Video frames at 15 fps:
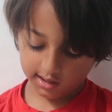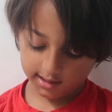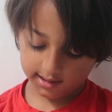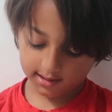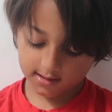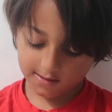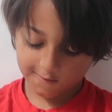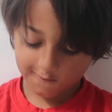
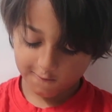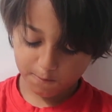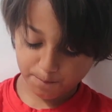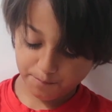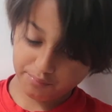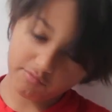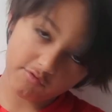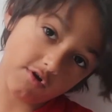like
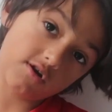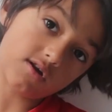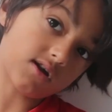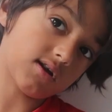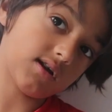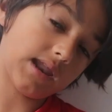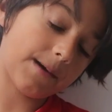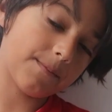
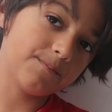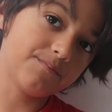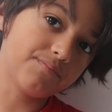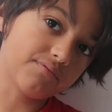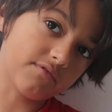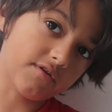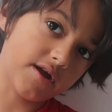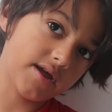brook
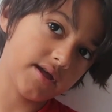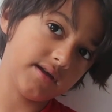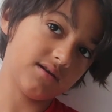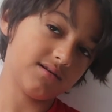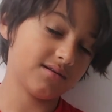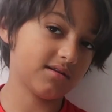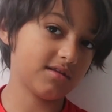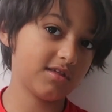lamprey,
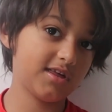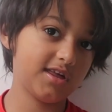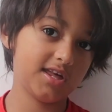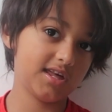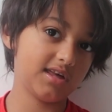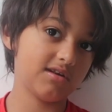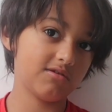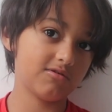a
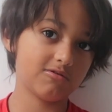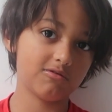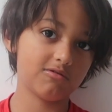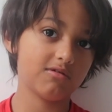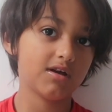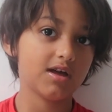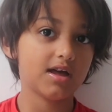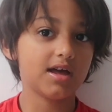teal,